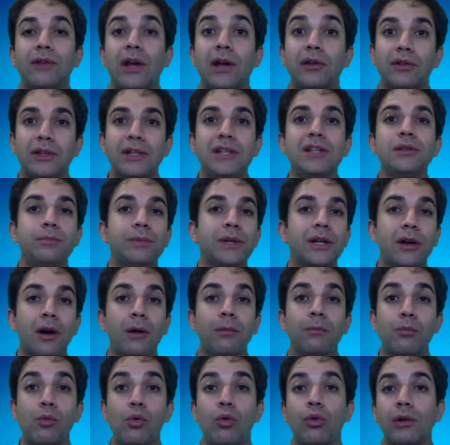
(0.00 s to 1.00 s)
Now, these
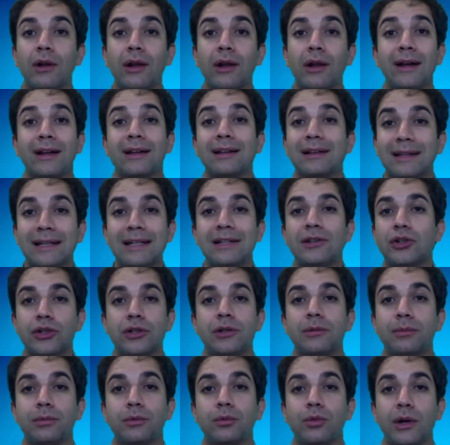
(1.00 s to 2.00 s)
become more like
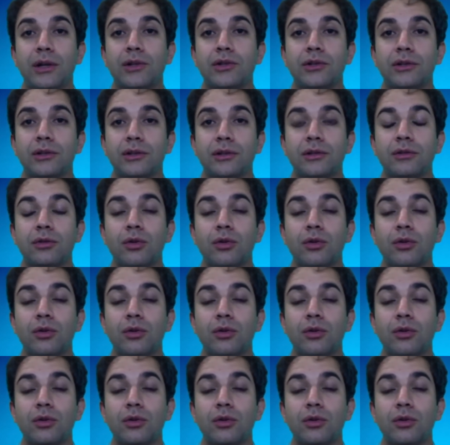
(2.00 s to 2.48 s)
leadership questions.